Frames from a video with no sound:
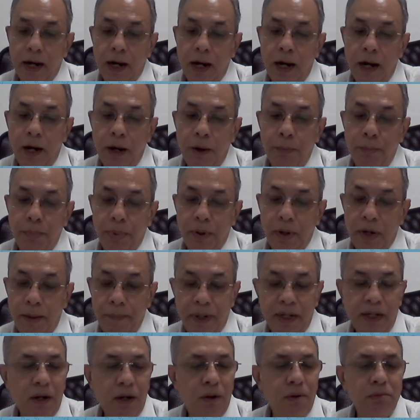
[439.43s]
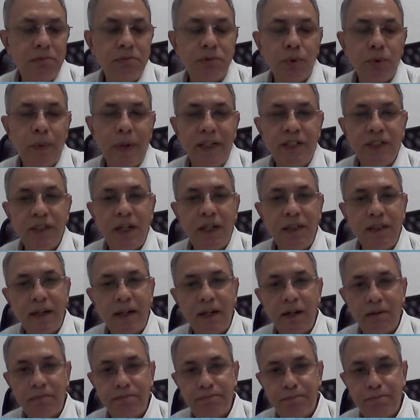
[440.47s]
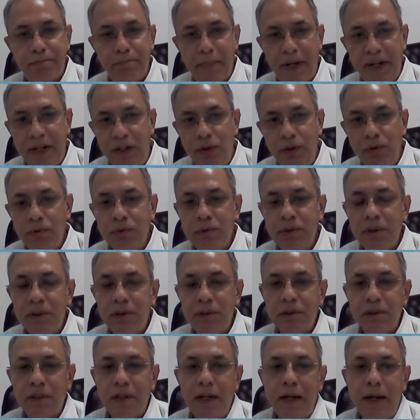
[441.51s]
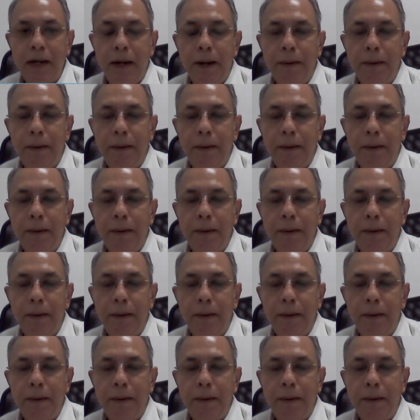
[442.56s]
Coming down to HR, there are many uses,